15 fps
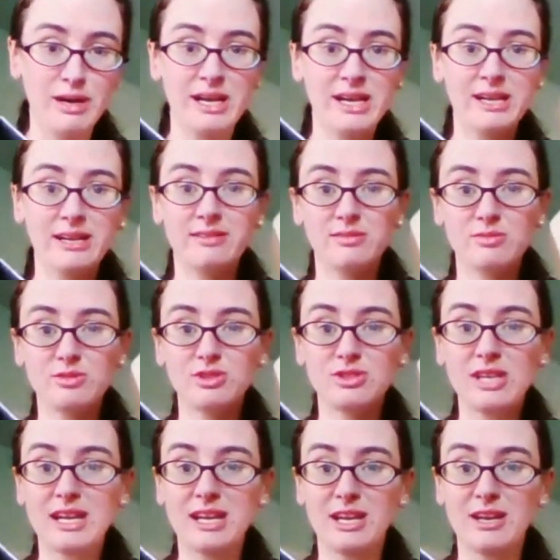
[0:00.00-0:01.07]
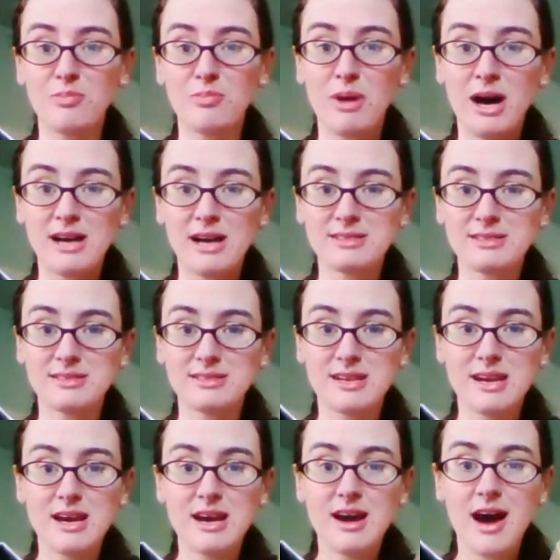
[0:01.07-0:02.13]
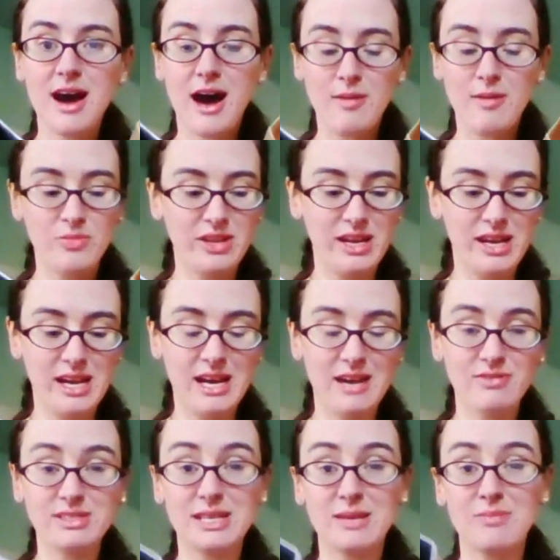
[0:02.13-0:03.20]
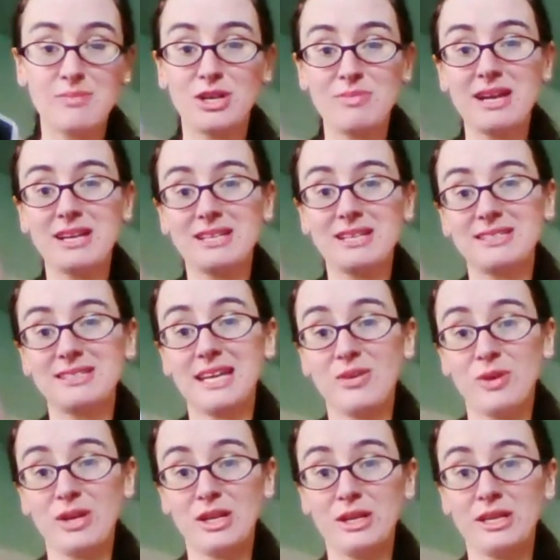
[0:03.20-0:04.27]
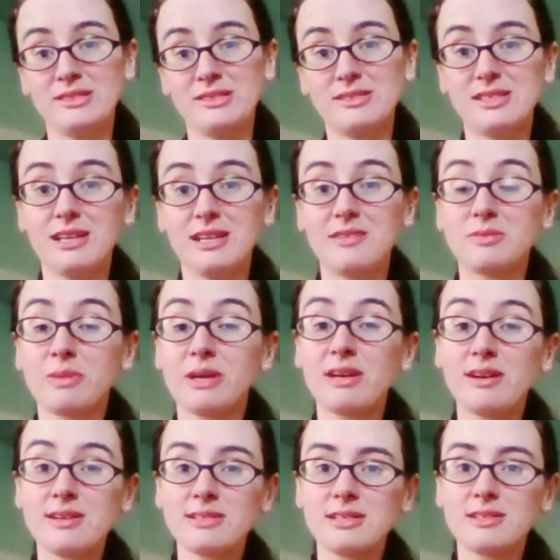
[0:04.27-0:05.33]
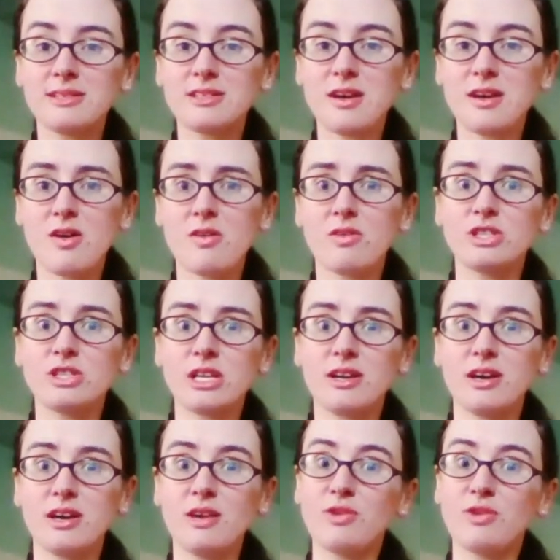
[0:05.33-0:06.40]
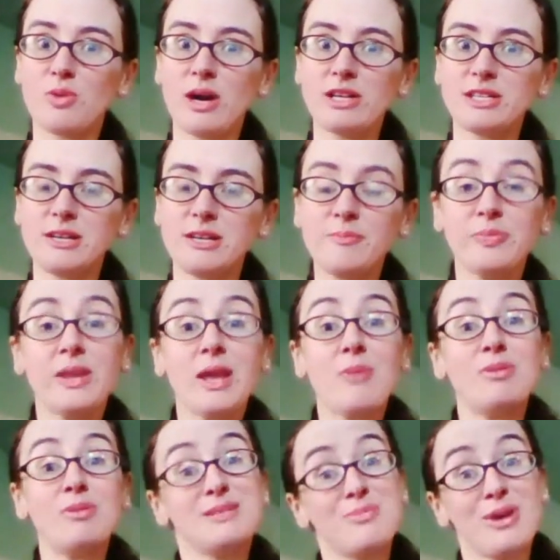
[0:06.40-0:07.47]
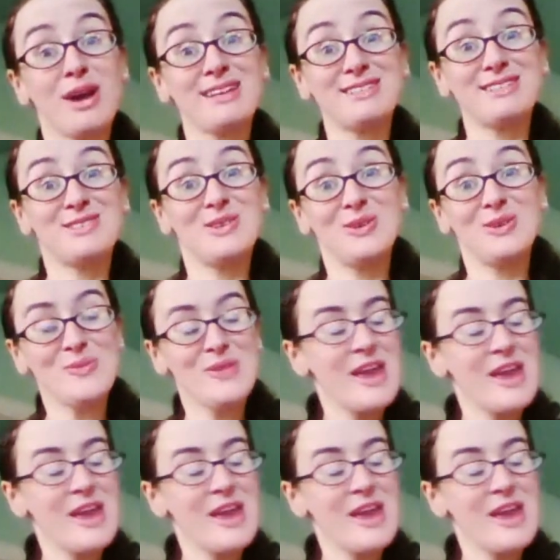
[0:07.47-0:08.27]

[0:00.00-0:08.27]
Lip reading: my second box that I have, because I'm going to make a second one of these to give to my cousin. So Gina, if you're watching, be surprised too.